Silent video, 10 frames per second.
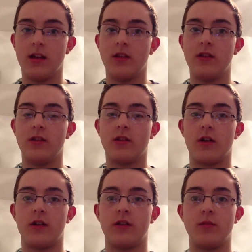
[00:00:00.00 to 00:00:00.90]
This is
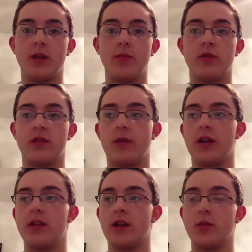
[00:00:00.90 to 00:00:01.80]
causing people to
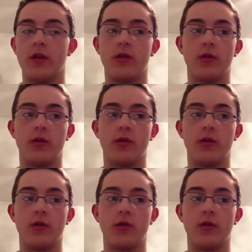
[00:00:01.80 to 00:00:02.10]
speculate whether